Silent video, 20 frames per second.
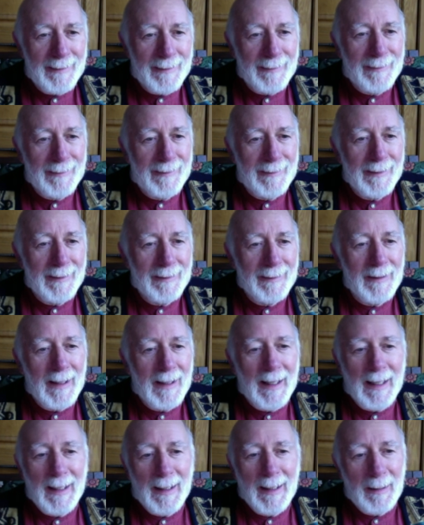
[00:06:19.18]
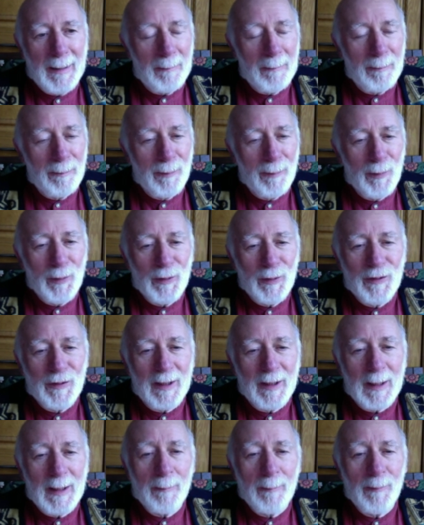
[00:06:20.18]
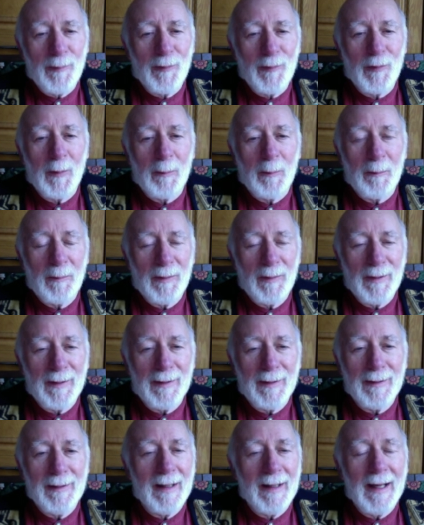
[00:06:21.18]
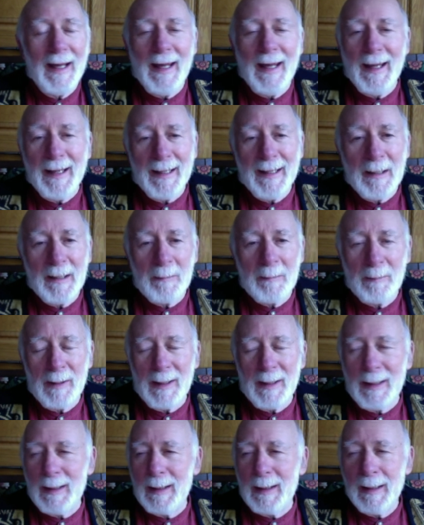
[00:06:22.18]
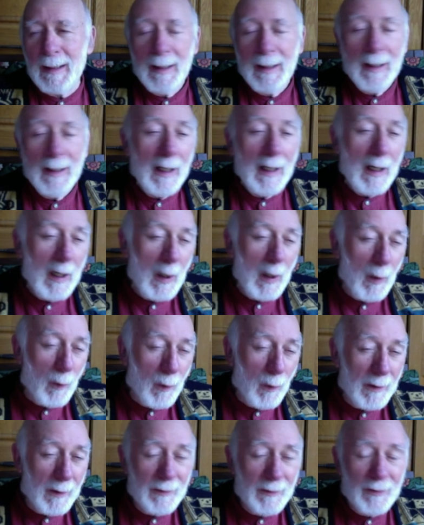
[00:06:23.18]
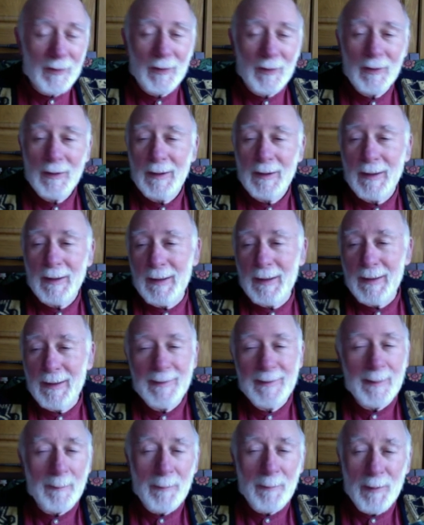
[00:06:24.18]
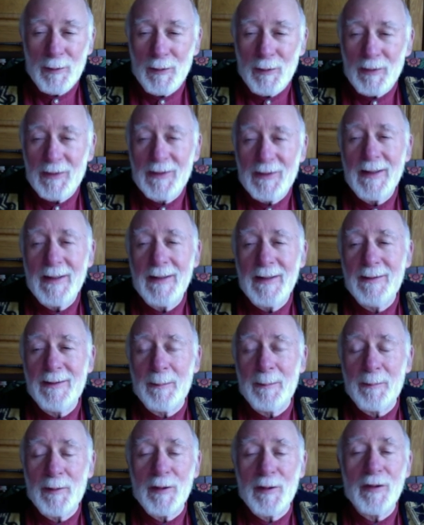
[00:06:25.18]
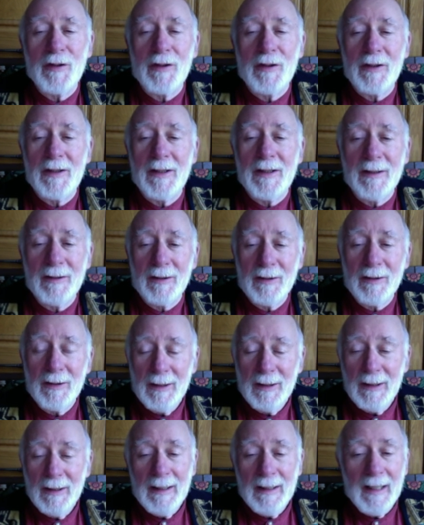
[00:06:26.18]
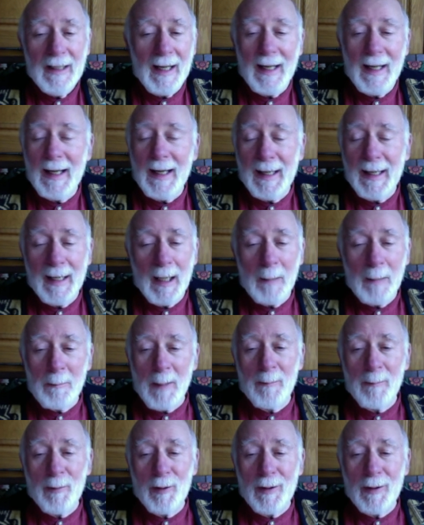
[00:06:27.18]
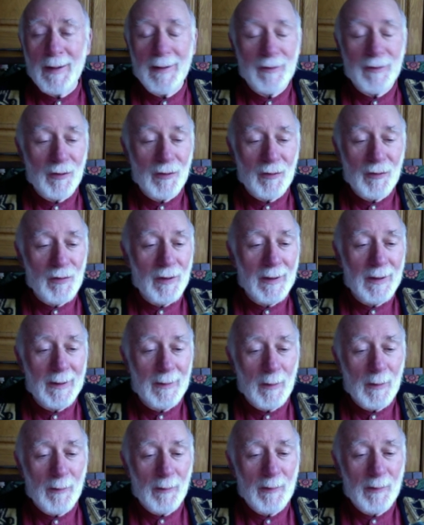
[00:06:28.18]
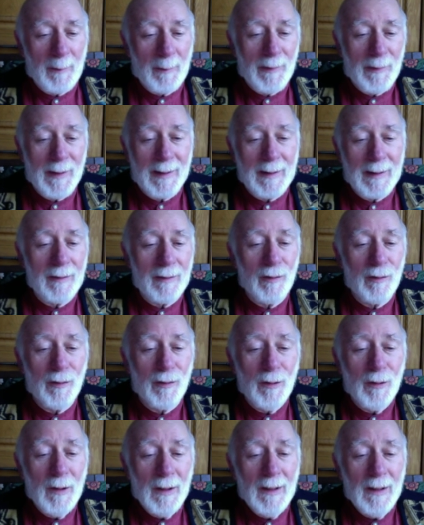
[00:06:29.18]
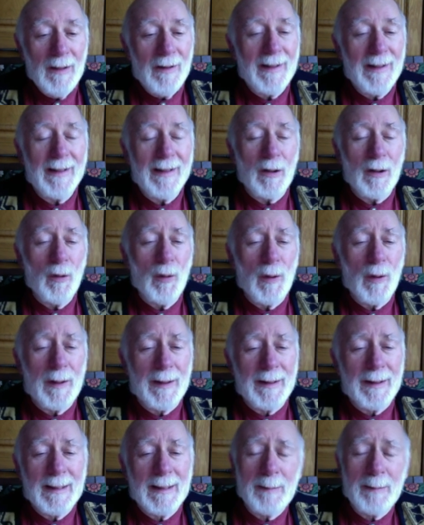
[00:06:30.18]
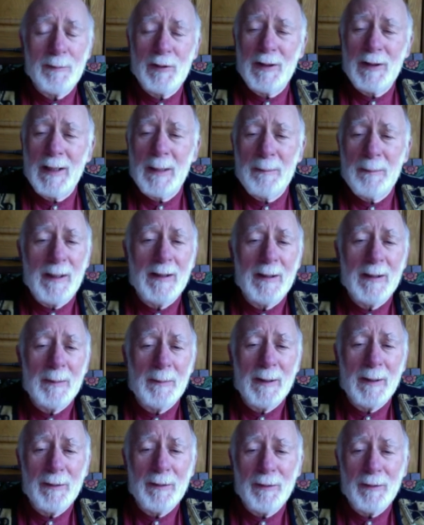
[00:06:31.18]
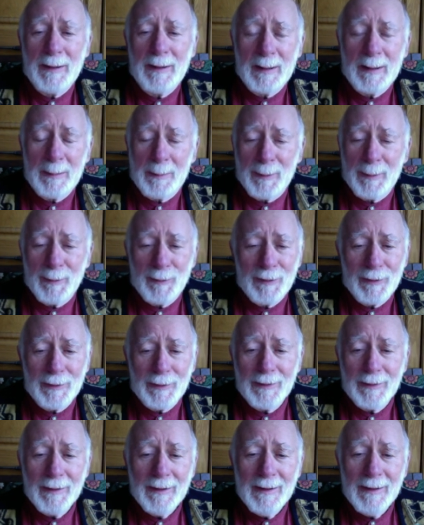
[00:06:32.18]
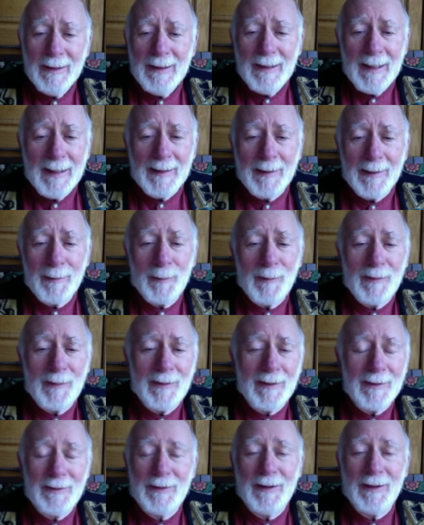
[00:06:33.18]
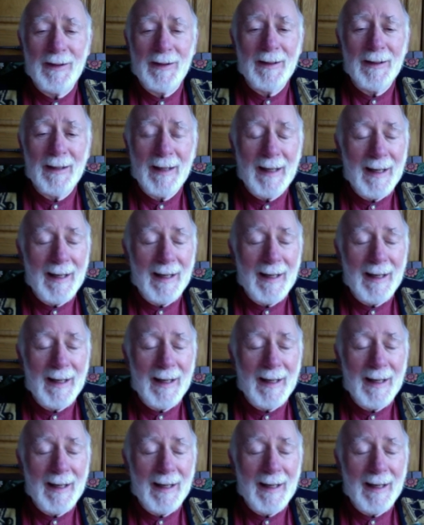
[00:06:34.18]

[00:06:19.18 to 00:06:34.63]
the things that poetry comes from, that it can be a word, something you see, something you hear, a memory just triggers off something that you think, oh, I can capture that better by writing about it. And this was such a